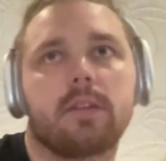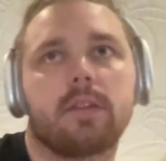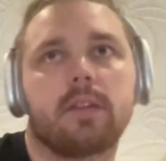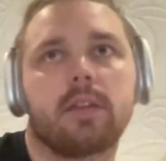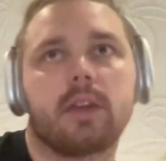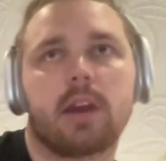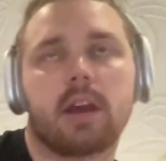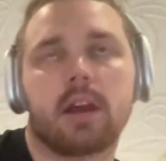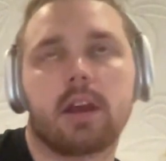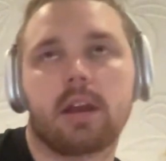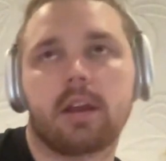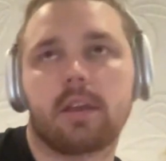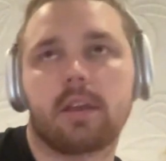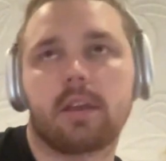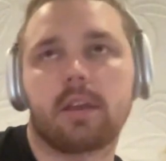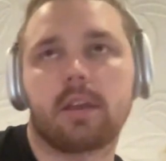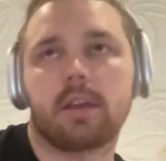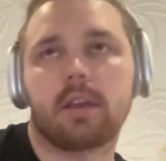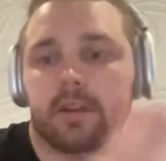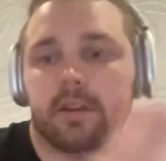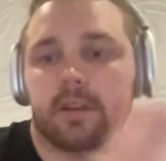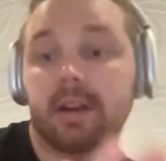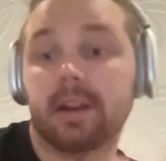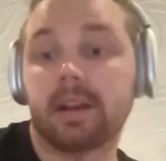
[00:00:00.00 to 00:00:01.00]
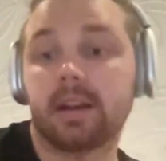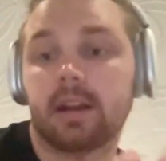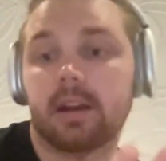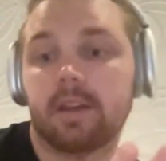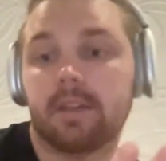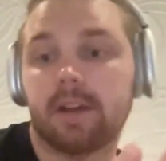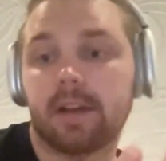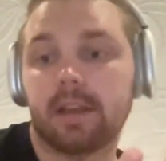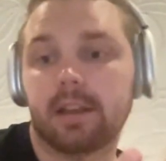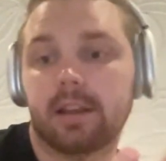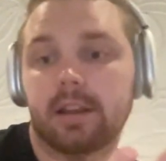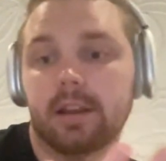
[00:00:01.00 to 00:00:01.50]
the data
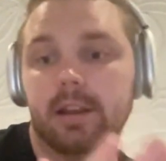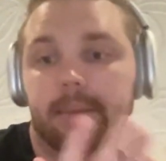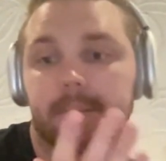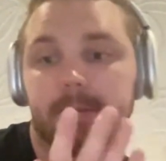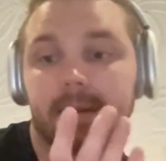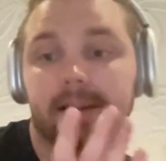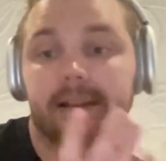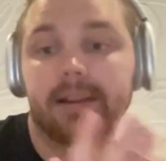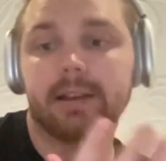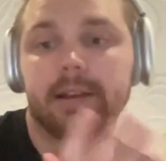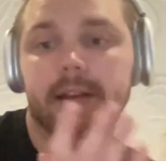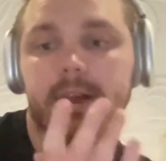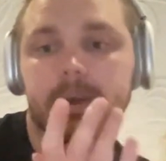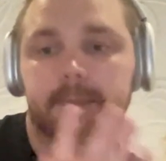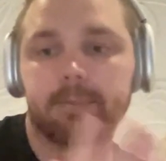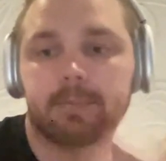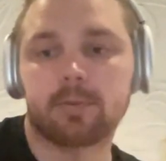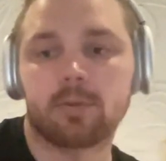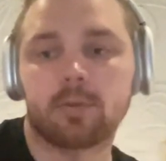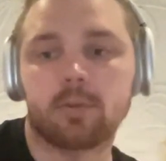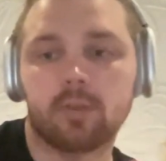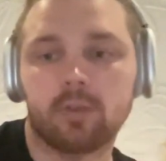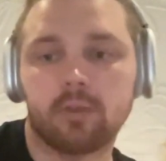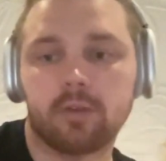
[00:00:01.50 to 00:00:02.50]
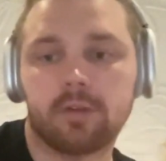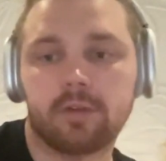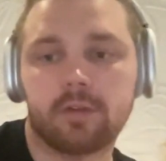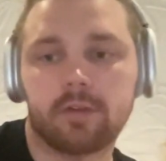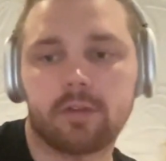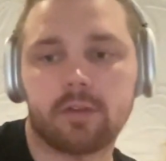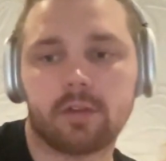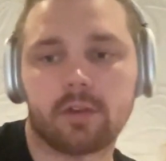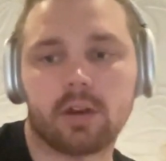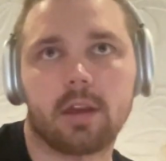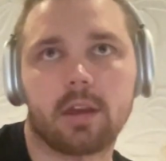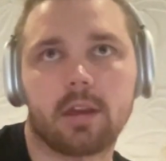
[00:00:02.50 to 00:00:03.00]
availability proof
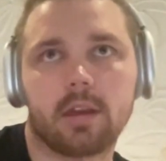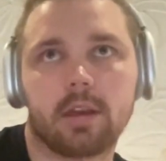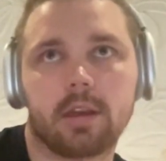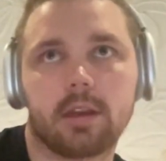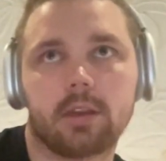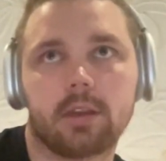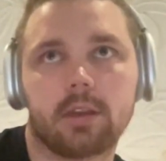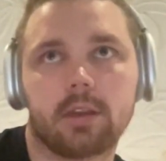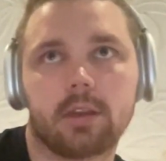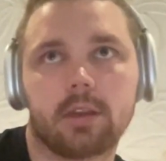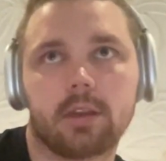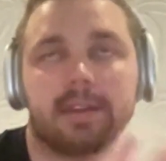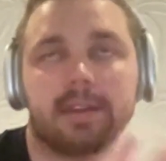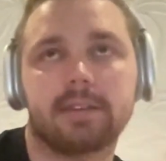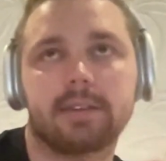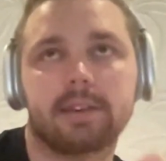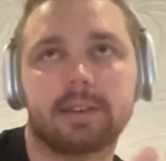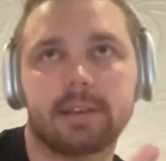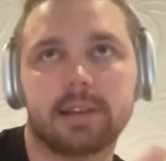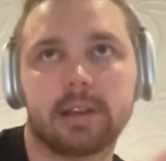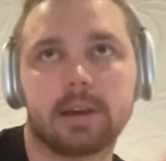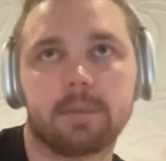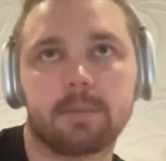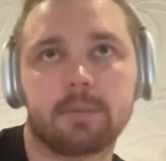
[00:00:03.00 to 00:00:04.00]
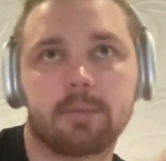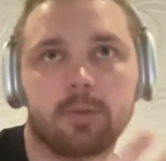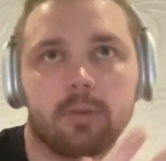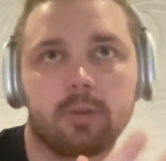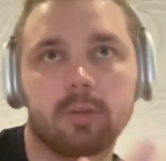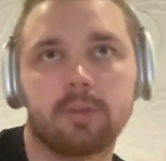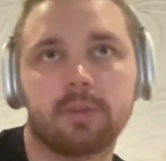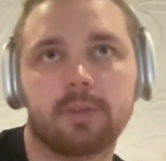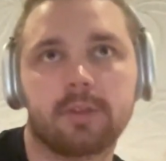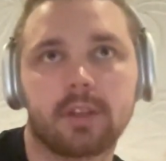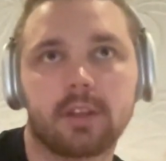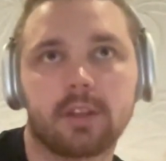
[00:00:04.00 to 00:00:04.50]
is basically a
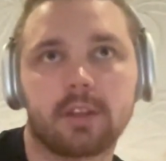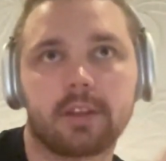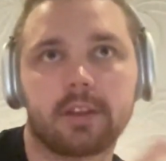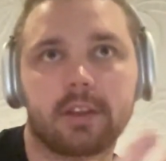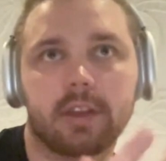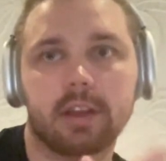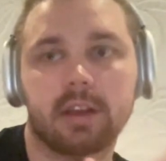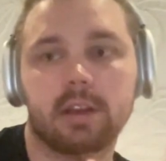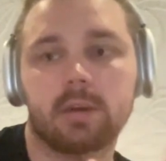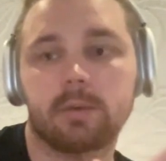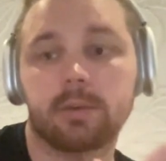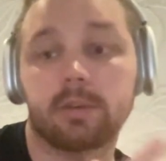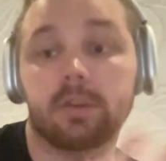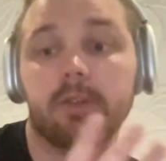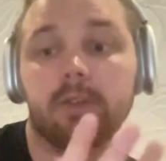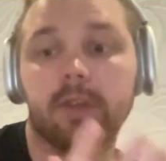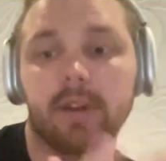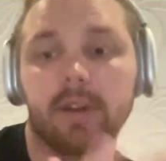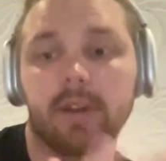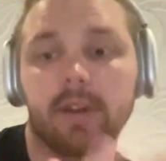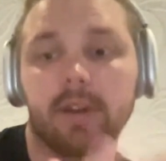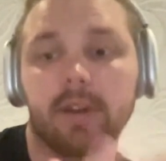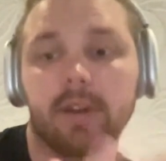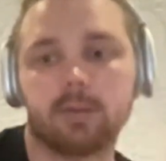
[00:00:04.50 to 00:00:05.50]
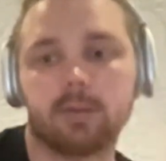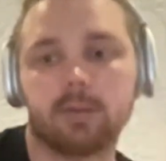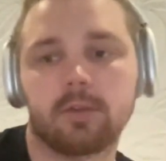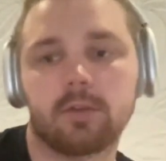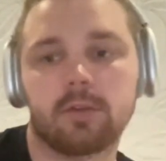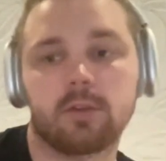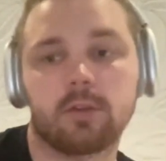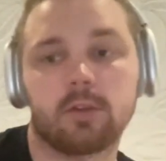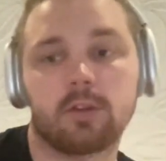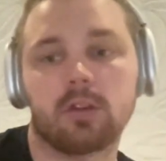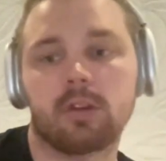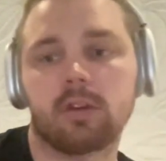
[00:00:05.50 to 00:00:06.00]
proof that the data was available
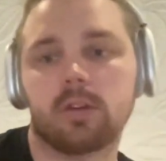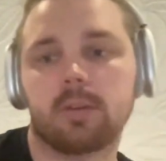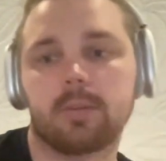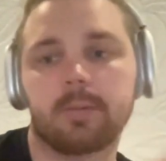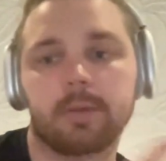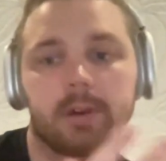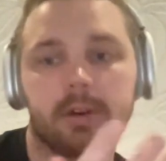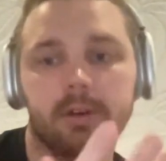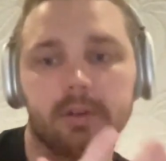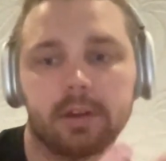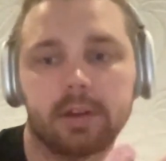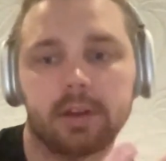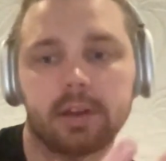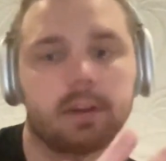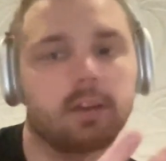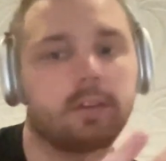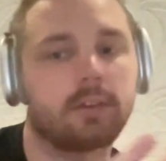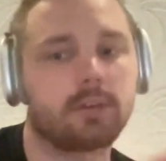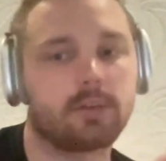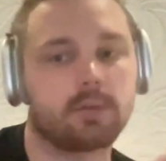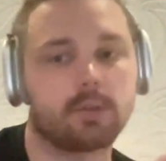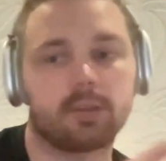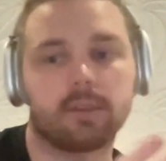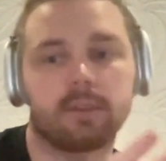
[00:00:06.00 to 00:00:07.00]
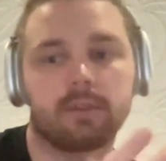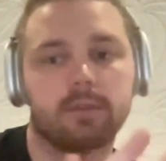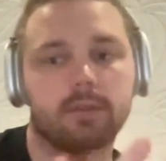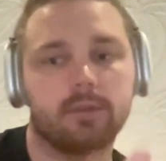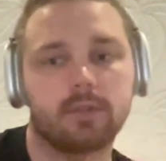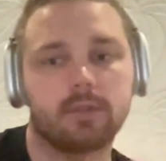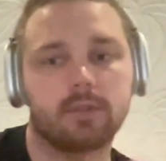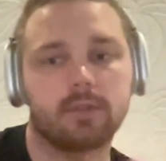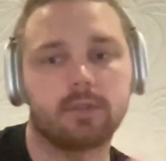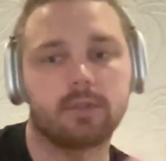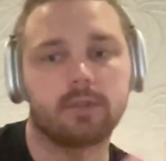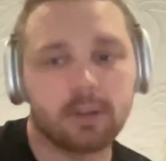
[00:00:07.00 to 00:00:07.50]
for a period of sort of
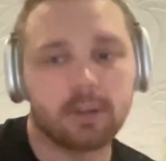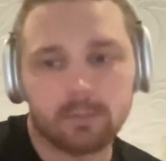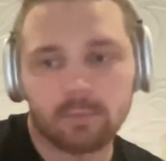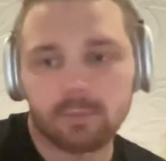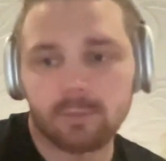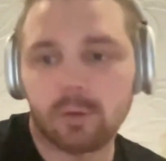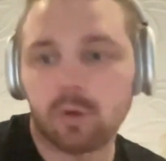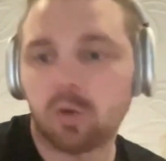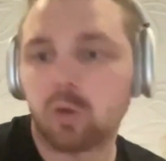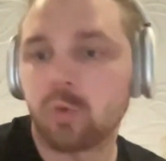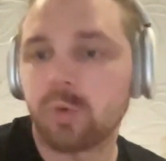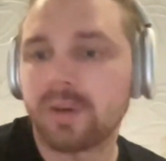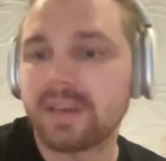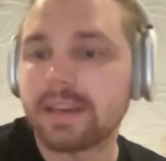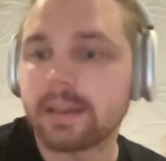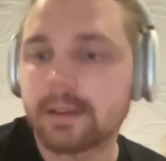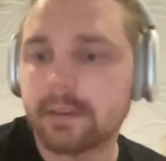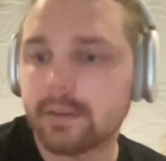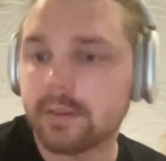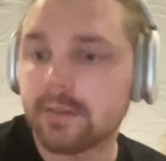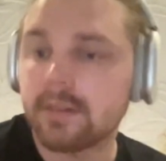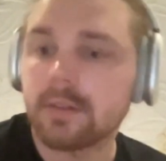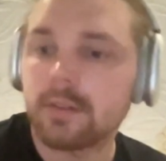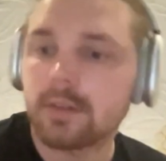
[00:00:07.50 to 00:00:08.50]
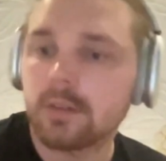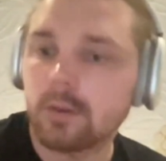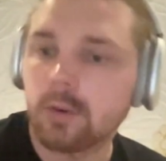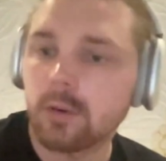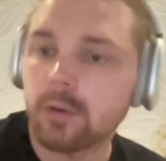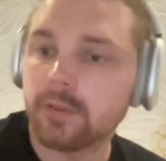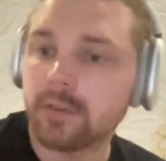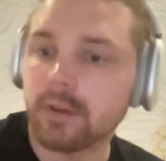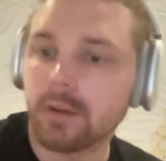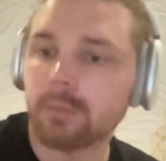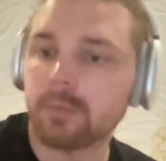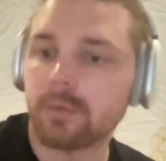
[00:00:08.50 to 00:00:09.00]
2 weeks
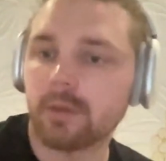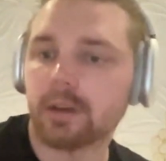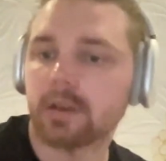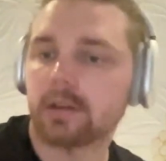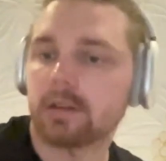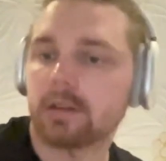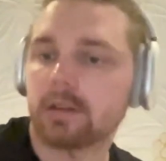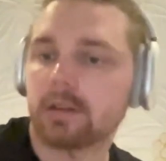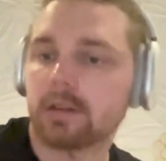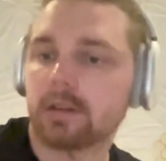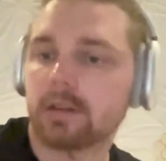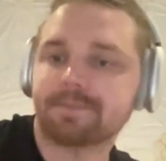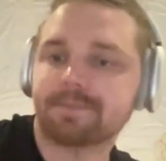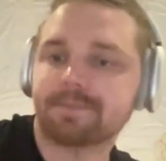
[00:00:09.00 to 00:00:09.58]
or something.